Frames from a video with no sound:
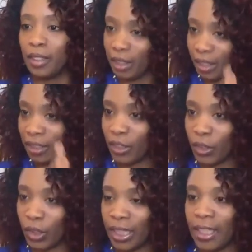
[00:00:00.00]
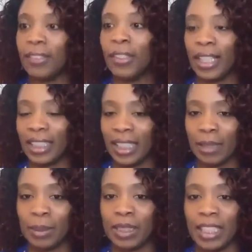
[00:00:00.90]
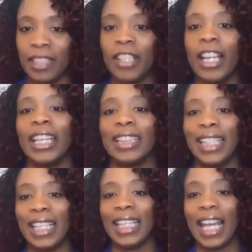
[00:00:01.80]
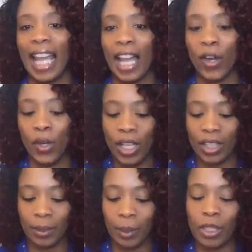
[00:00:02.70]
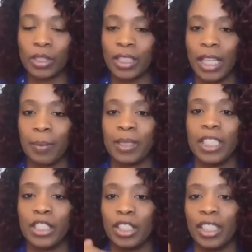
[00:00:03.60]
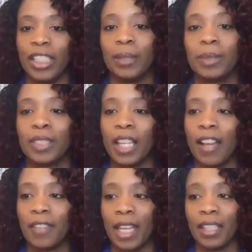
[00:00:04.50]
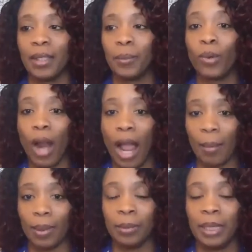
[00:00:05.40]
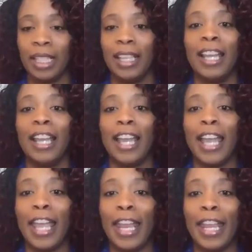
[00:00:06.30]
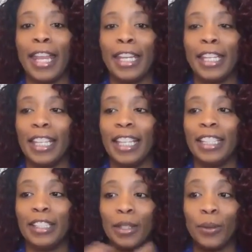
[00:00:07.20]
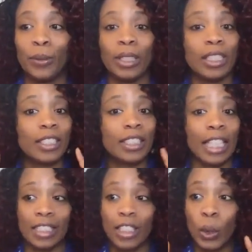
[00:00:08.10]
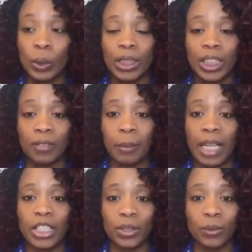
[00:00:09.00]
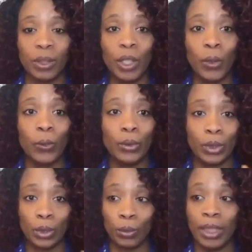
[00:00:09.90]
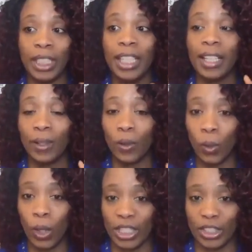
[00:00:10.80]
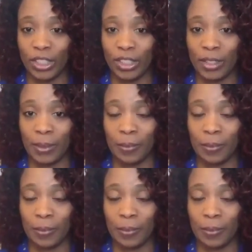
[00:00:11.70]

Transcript: at your level, at the company's level, and then how the person in that position can help to solve that problem. And that's golden information with those 3 questions,